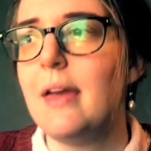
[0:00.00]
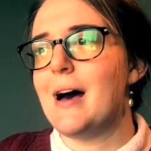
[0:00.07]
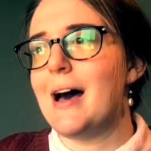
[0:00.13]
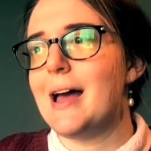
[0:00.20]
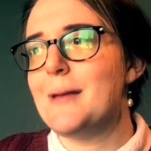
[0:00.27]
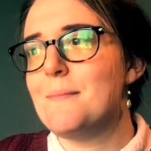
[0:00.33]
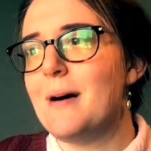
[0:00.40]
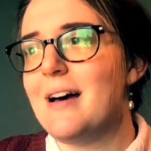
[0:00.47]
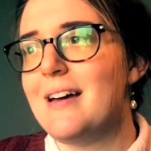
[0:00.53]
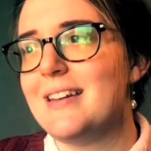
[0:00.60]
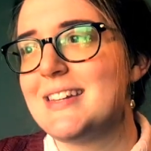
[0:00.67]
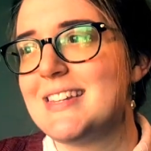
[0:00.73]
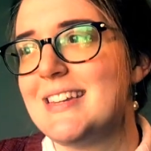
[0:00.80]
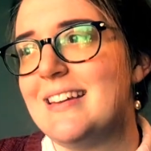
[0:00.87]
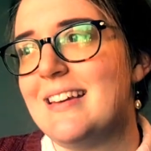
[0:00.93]
I
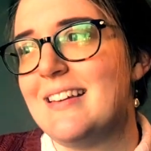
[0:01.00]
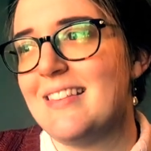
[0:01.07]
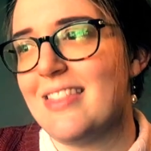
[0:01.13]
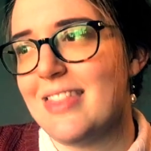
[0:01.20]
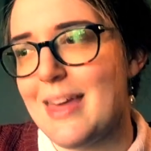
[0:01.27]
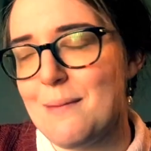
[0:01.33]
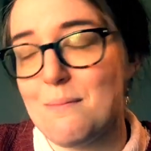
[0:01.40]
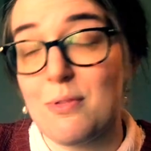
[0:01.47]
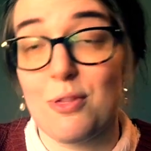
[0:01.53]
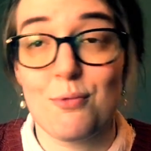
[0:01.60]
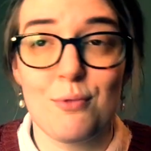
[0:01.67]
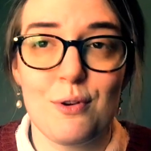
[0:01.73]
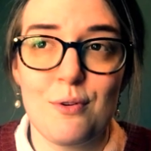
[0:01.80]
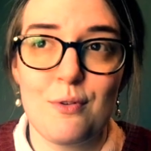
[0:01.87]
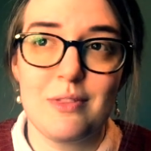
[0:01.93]
bought them
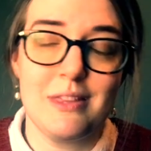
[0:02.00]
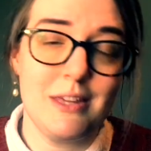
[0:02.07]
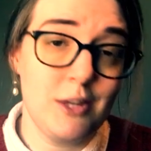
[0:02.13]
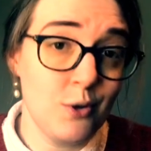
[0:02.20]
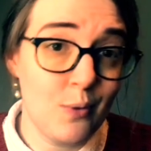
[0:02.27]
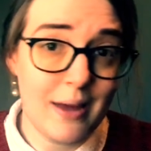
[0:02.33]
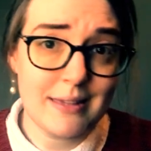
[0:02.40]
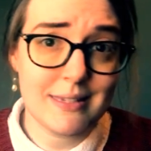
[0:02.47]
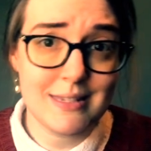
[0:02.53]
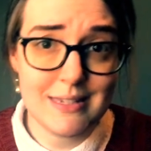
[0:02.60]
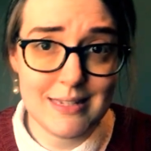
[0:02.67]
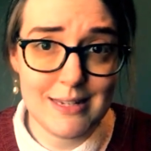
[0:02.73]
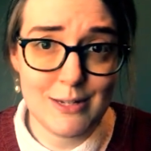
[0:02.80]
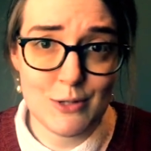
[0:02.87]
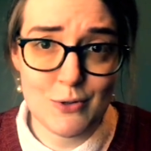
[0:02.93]
through the US
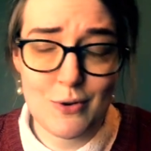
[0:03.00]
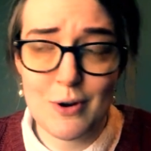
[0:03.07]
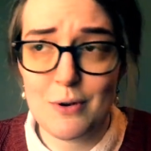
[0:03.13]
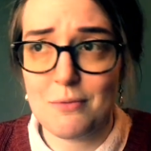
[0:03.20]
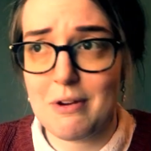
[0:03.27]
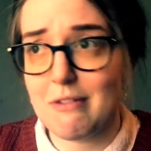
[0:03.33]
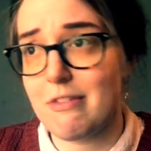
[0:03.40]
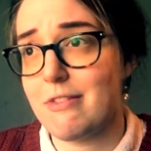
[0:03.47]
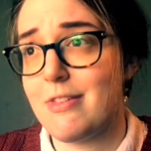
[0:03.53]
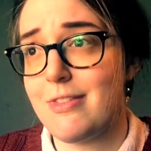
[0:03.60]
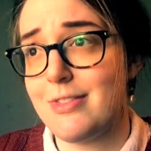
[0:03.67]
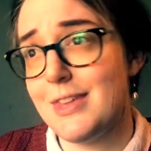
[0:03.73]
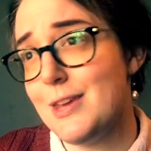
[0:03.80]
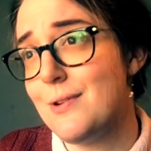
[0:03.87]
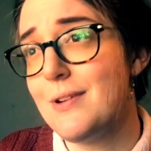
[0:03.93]
Disney Store rather
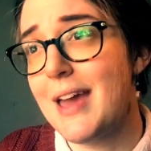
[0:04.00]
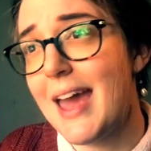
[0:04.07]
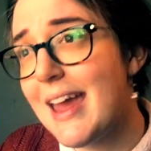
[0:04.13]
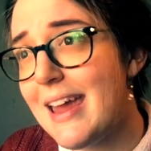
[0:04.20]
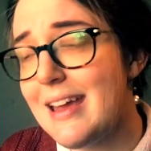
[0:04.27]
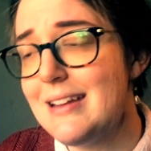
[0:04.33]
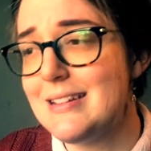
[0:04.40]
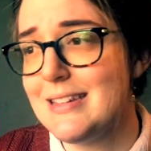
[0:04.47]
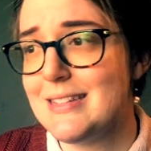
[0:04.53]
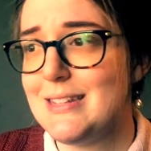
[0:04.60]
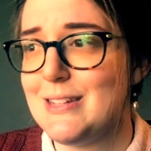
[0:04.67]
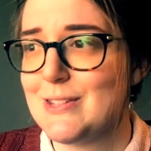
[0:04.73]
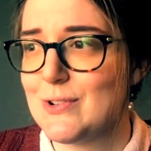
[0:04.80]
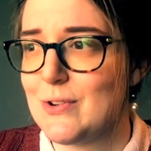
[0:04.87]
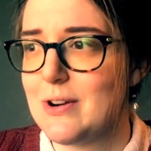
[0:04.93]
than the UK
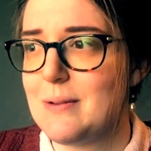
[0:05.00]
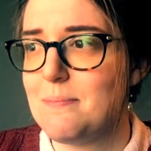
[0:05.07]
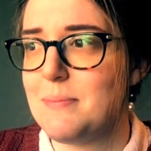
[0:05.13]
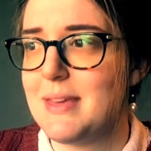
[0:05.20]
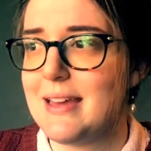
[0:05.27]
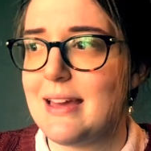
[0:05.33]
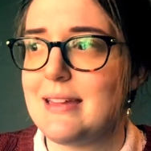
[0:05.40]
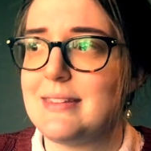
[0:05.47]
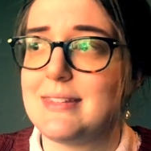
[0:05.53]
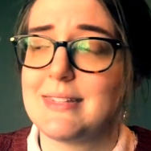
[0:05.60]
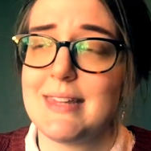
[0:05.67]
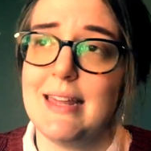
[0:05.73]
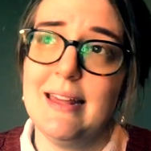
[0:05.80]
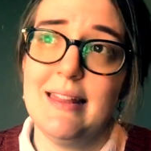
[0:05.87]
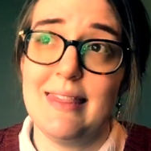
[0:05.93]
Disney Store
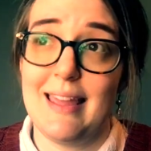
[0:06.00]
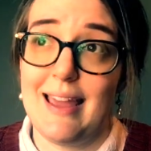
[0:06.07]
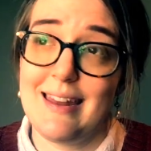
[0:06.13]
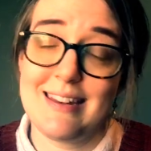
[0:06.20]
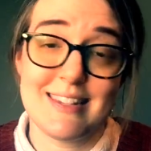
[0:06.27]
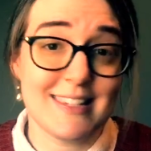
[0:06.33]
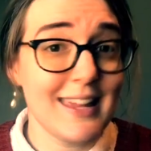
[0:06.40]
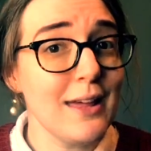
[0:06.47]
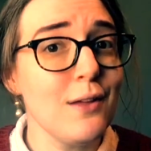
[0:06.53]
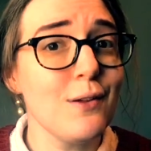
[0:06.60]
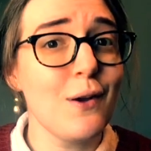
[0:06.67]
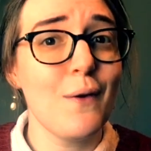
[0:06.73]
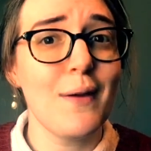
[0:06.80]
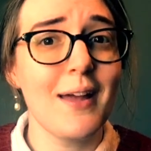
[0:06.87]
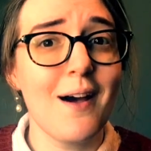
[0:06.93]
because they had a sale
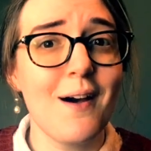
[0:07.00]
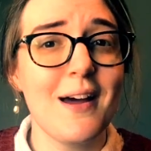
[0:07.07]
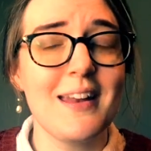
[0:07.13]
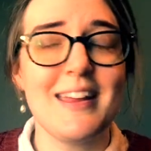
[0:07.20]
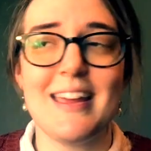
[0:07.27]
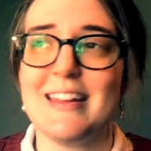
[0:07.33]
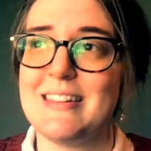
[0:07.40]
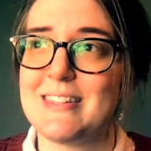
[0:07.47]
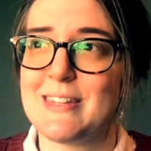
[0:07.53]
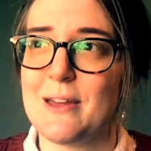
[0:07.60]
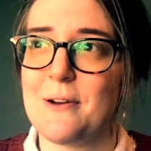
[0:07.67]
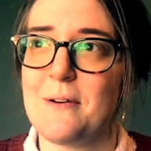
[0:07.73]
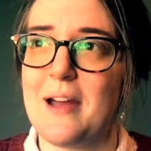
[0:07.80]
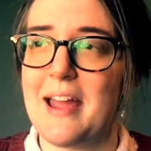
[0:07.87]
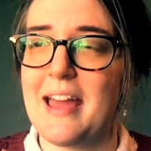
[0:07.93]
going on, and
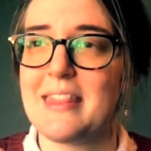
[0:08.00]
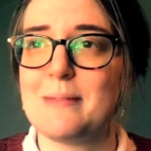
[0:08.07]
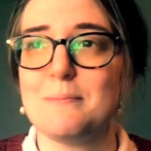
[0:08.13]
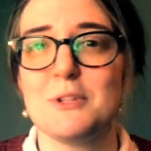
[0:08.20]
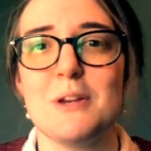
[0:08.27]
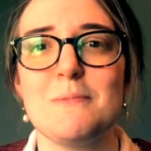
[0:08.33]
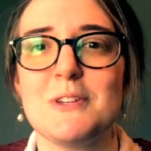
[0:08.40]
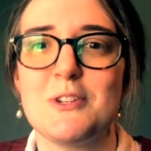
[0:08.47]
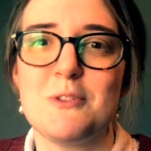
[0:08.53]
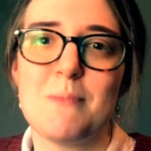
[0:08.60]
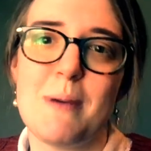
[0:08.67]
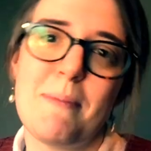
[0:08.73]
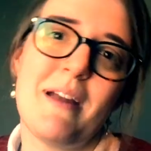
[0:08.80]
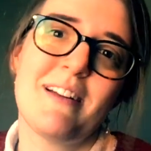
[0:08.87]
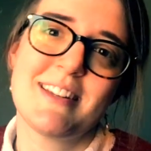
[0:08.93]
so I had them shipped to
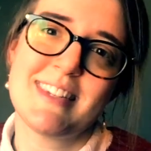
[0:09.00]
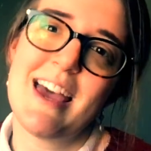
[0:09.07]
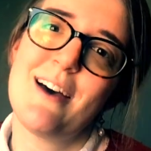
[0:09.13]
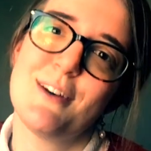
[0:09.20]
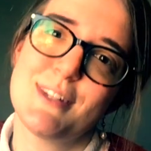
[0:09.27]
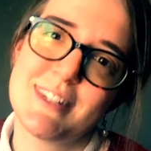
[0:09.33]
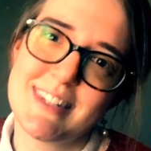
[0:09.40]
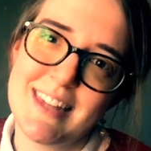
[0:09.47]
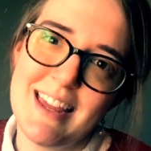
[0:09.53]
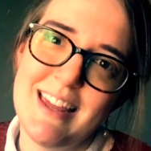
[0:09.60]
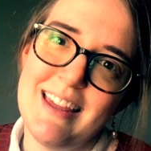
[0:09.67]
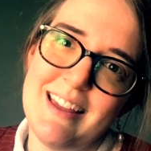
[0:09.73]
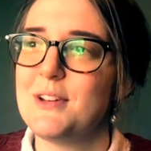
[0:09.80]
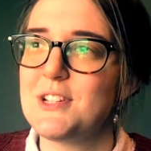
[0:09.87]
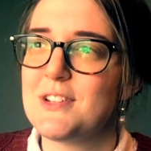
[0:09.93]
my parents' house,
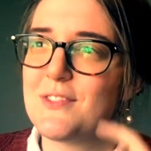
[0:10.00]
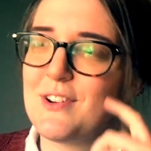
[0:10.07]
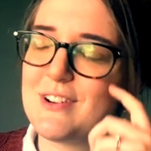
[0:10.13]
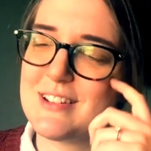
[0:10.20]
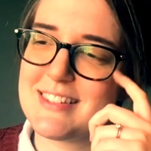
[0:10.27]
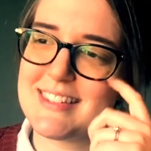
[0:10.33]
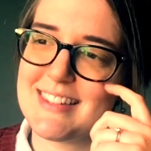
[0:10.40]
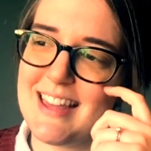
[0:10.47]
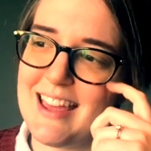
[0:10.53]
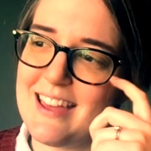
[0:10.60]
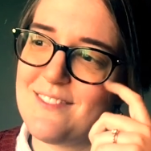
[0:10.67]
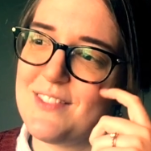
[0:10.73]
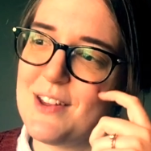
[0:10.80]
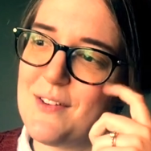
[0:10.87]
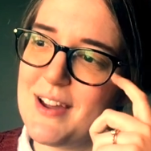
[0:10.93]
which of course I
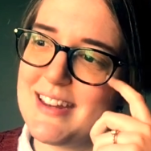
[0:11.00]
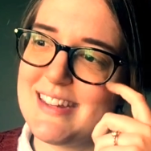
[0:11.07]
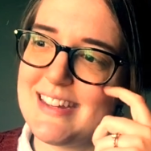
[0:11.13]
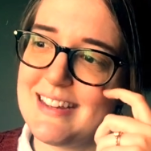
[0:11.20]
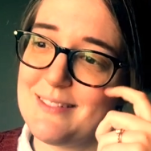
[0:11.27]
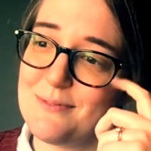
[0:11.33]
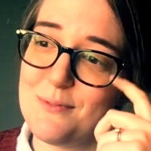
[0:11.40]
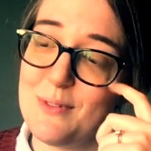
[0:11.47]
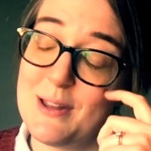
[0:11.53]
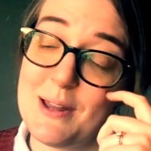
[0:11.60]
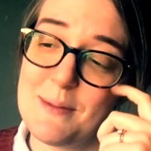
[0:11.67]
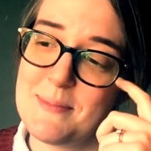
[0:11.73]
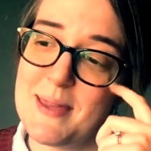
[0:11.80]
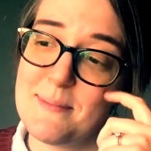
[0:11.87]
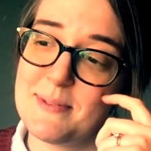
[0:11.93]
have no idea when
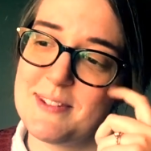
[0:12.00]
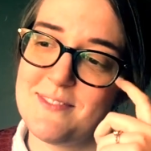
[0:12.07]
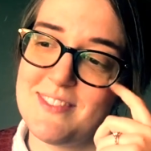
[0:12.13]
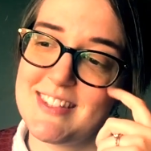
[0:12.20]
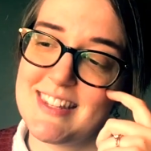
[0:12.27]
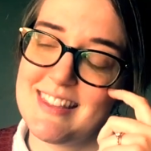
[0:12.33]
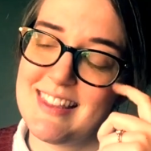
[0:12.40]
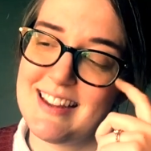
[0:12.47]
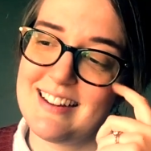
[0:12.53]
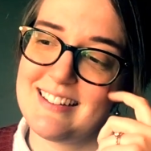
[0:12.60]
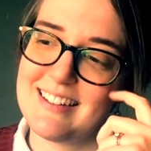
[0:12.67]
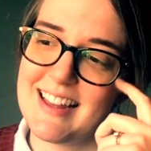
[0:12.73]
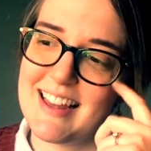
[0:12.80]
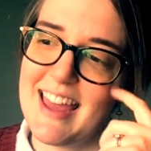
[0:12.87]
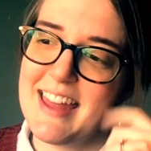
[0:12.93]
I'll be able to visit
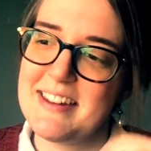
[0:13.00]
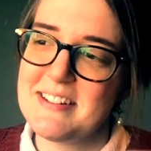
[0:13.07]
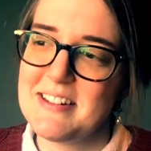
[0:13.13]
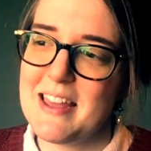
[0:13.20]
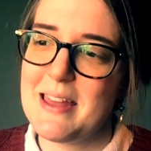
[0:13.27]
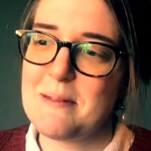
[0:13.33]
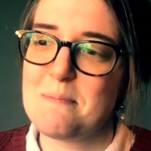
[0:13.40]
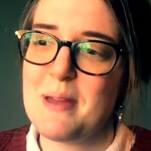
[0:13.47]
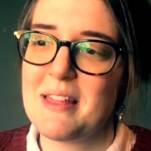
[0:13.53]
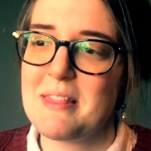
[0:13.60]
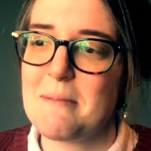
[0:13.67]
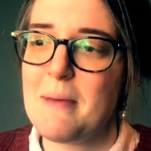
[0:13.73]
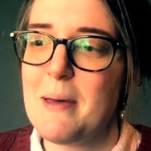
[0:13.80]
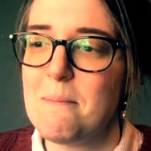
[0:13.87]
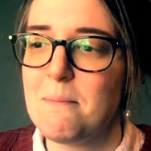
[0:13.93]
there again and pick
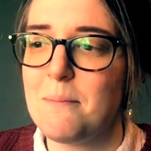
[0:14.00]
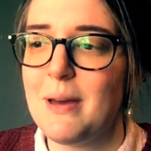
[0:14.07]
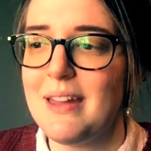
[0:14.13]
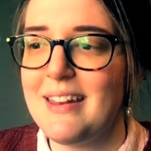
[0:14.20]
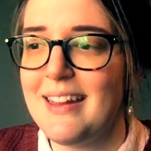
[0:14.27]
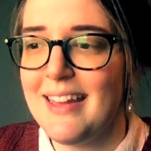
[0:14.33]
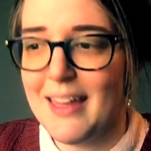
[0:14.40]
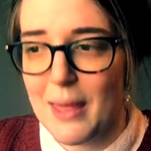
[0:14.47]
them up, but